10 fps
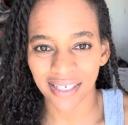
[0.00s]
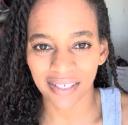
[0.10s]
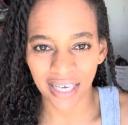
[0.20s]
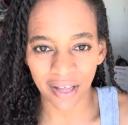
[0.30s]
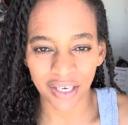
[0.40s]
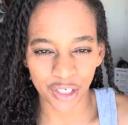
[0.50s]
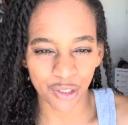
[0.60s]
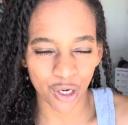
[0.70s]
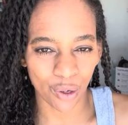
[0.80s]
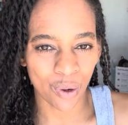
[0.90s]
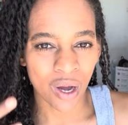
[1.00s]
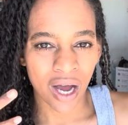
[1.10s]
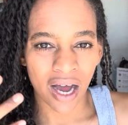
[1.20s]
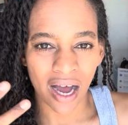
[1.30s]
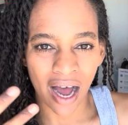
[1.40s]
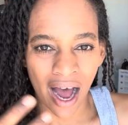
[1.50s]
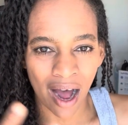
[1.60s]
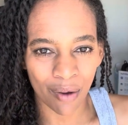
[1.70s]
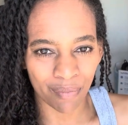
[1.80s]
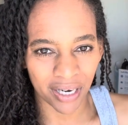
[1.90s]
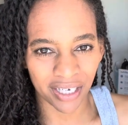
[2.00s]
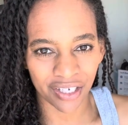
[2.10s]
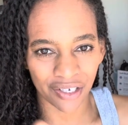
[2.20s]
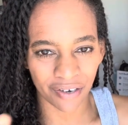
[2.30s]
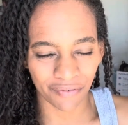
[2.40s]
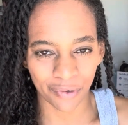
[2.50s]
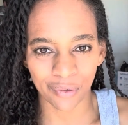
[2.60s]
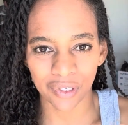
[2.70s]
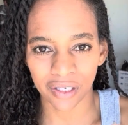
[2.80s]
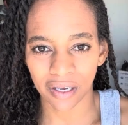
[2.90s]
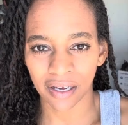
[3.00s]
Now that you know how much certain foods